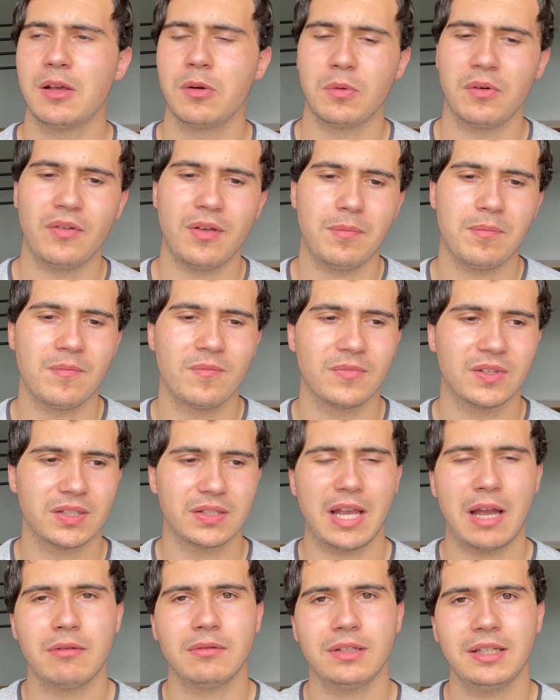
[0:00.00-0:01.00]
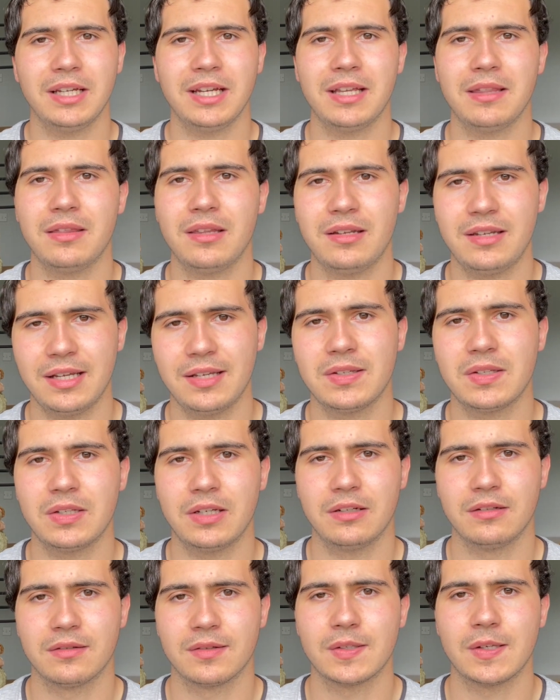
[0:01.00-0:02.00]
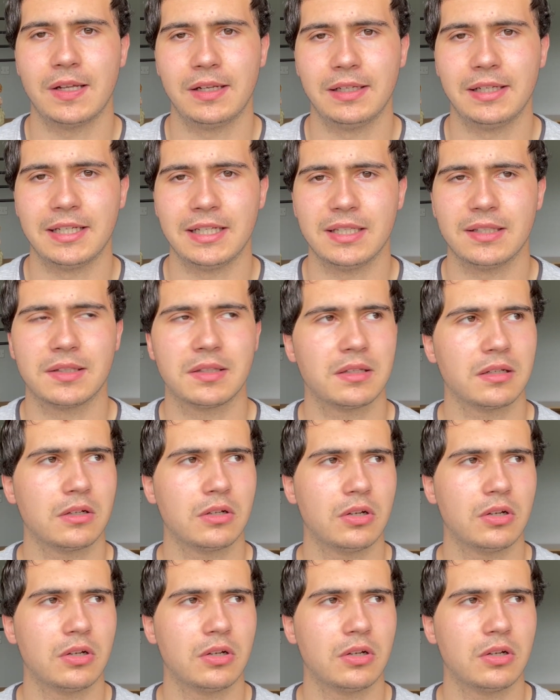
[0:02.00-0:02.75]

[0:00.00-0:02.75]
With it sounding in the distance, at least,